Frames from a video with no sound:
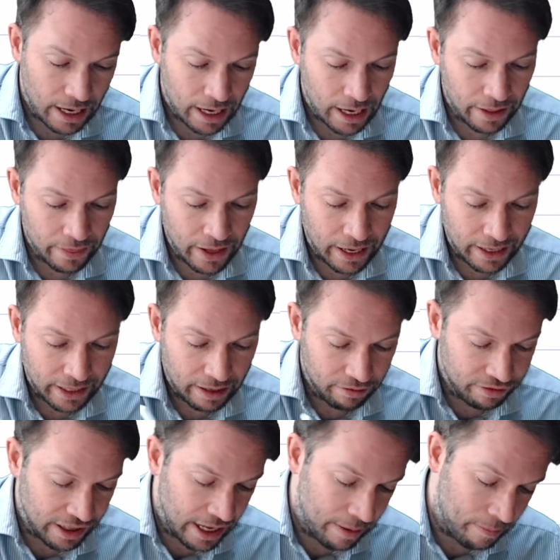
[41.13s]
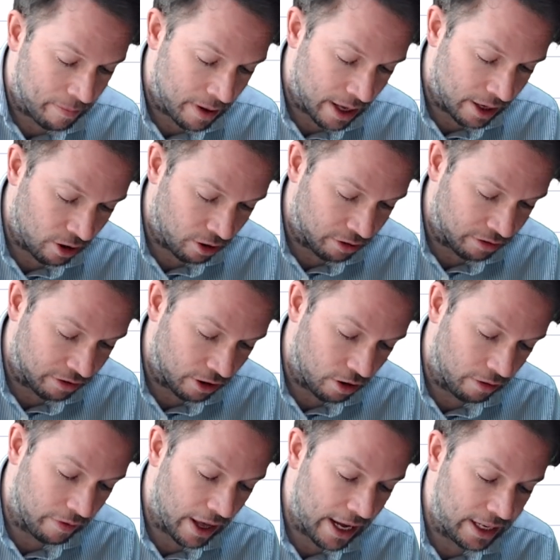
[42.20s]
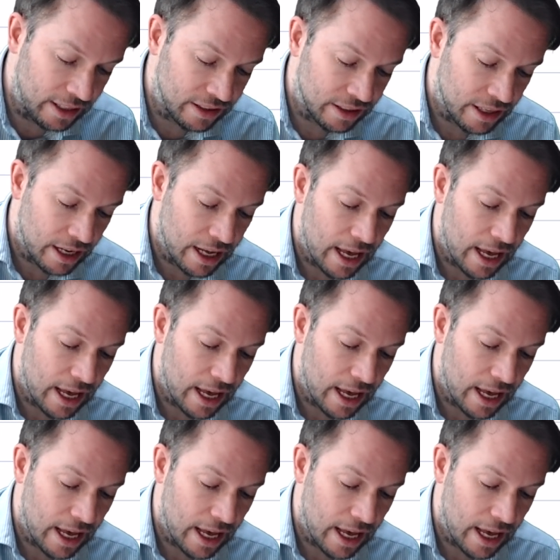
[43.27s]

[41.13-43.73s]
and that gives him an answer of 8,